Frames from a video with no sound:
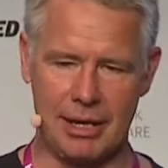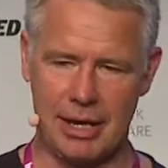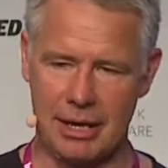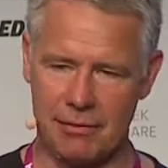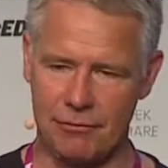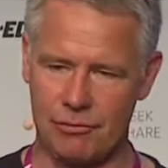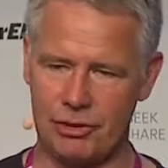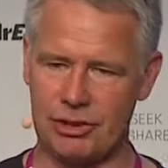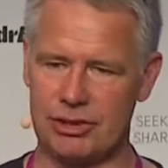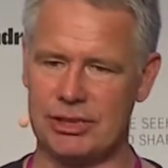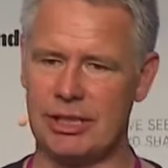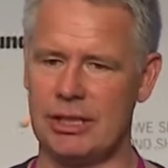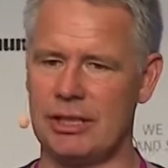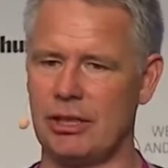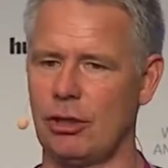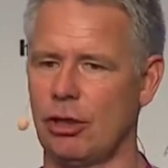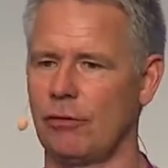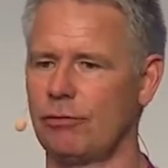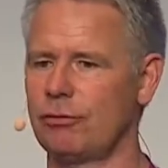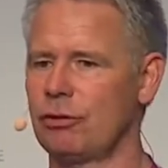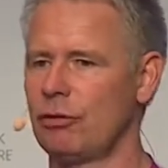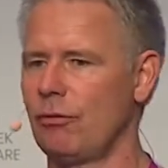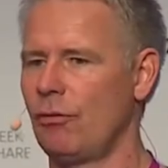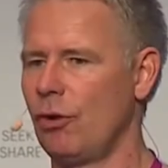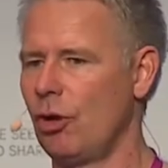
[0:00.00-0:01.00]
every city
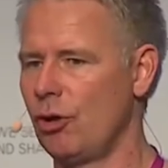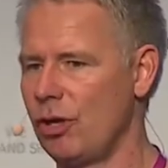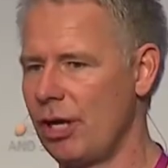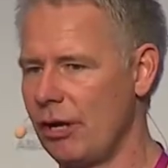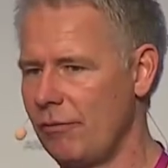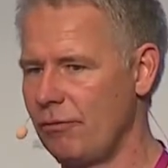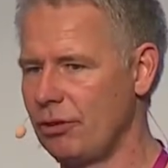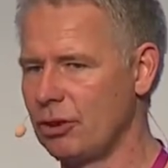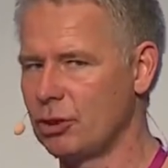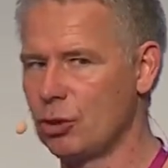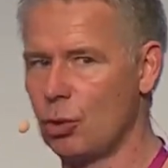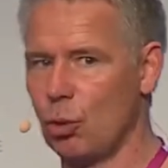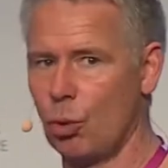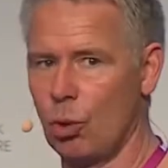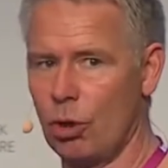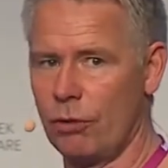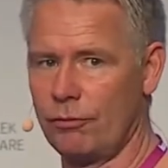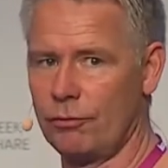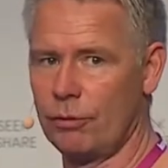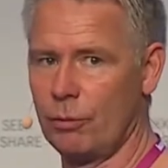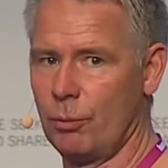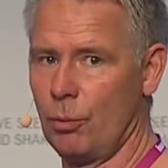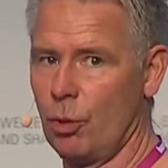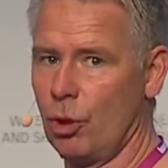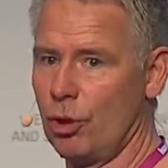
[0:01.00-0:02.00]
of the world, every school
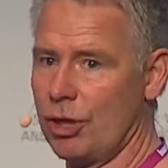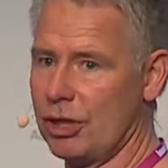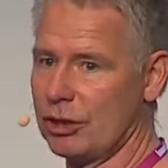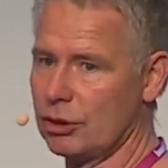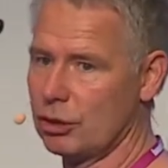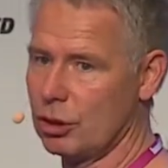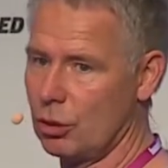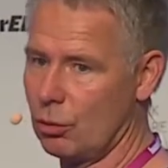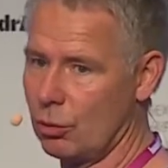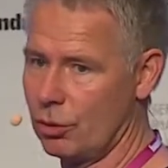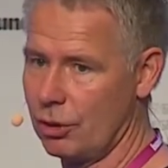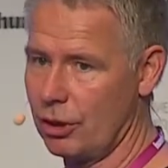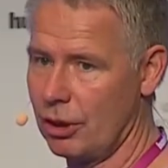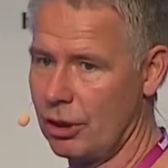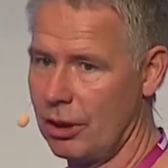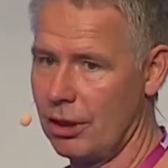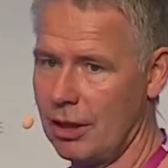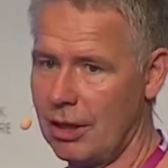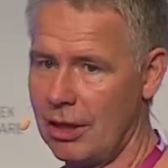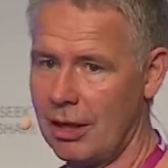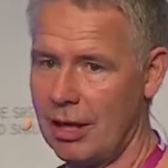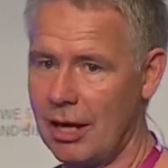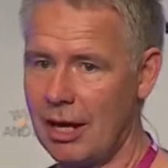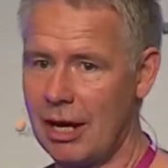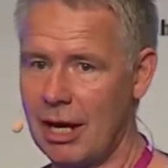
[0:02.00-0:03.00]
of the world, and so on.
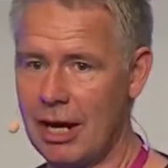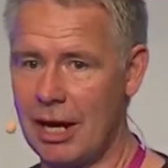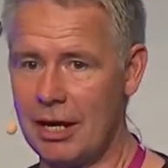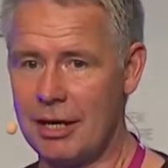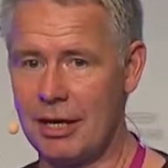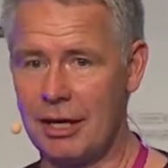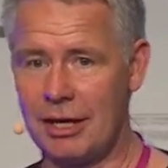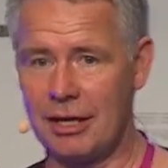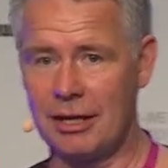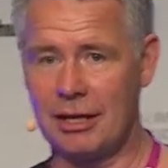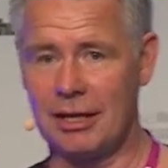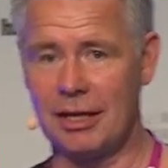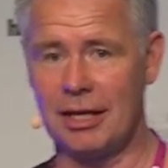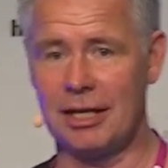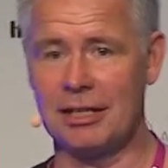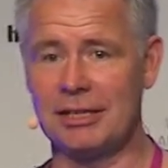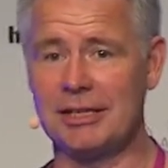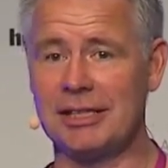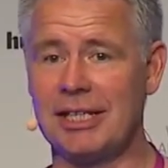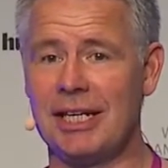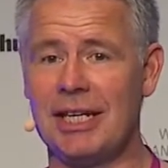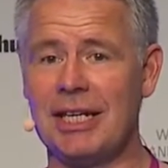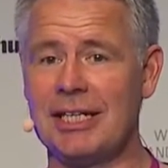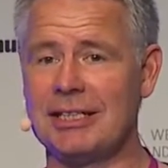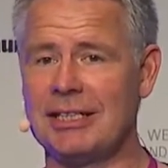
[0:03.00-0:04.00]
And
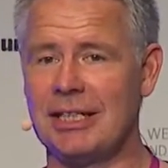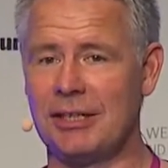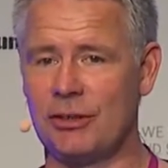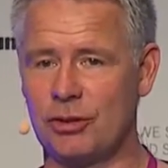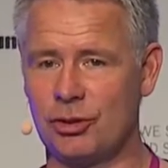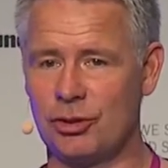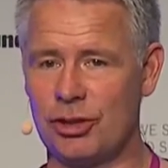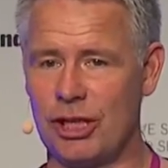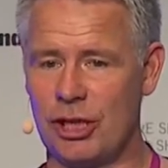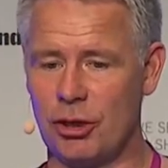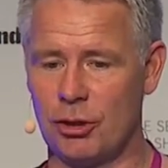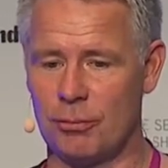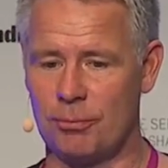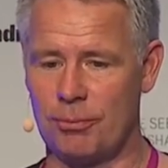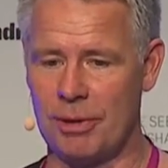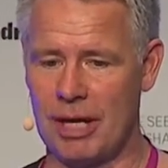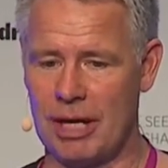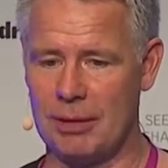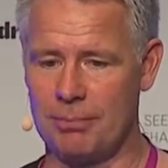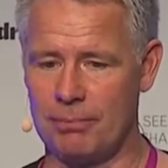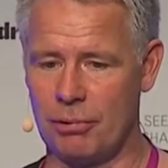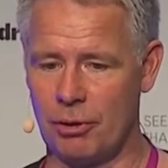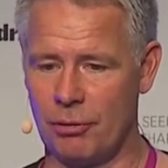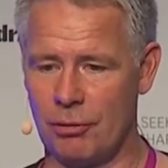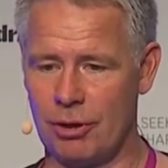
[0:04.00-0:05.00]
it's easy to say on
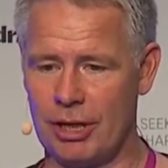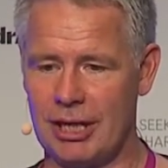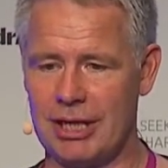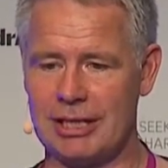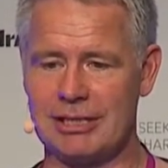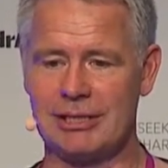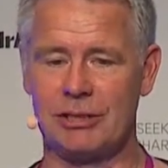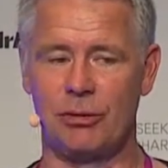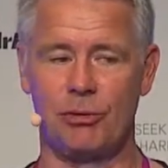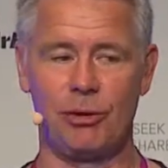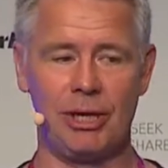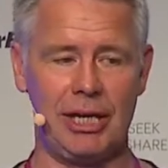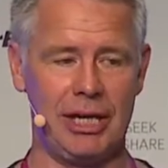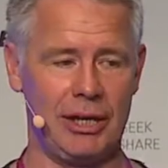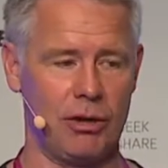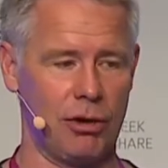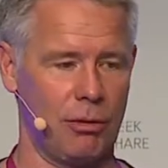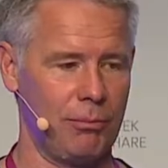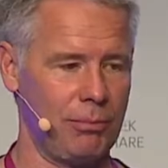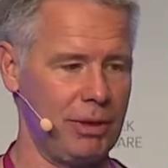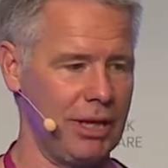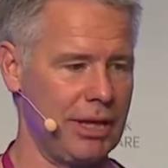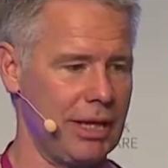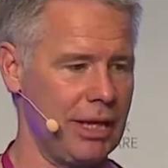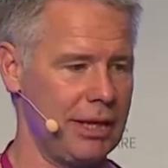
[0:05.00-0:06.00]
paper, it's really
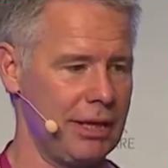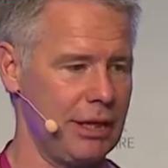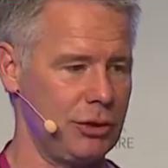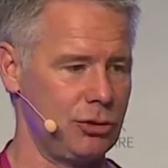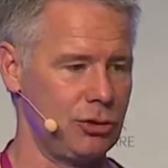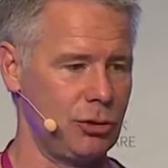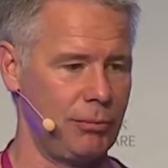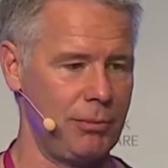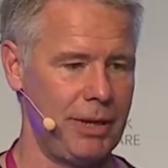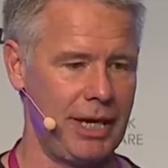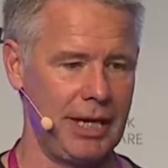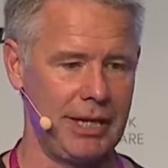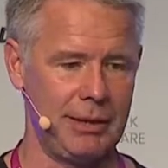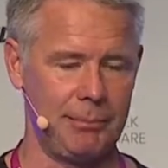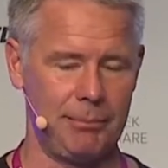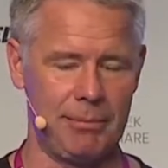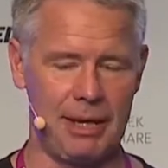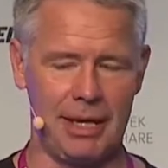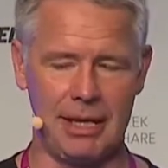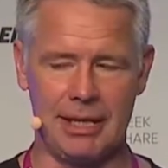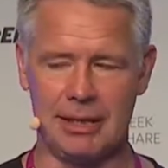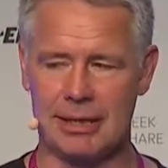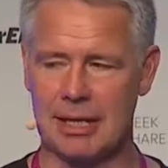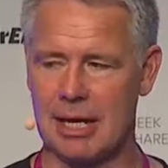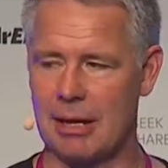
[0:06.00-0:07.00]
complicated to
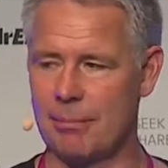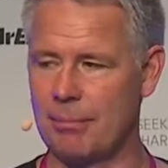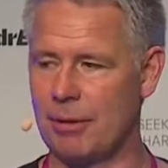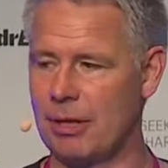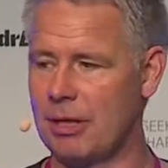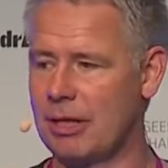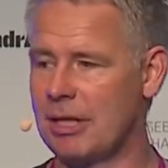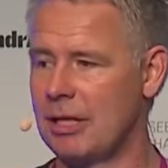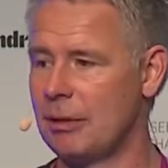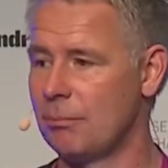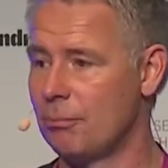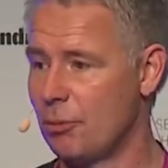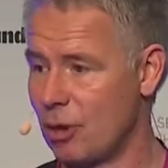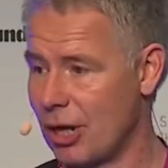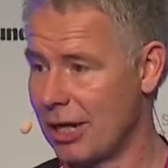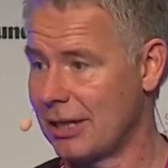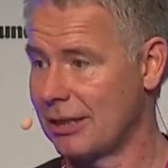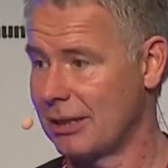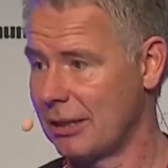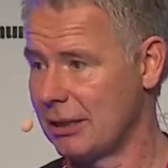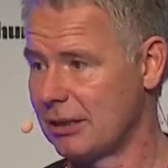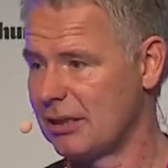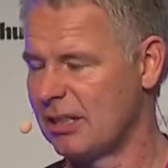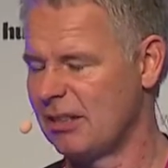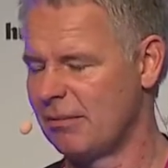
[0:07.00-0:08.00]
make it happen in
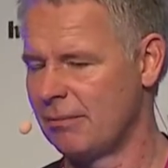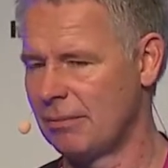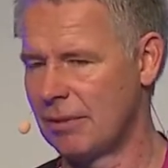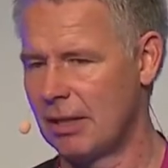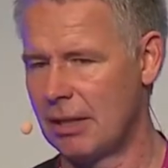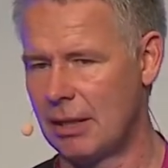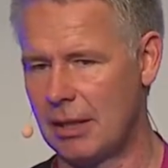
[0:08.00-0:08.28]
practice.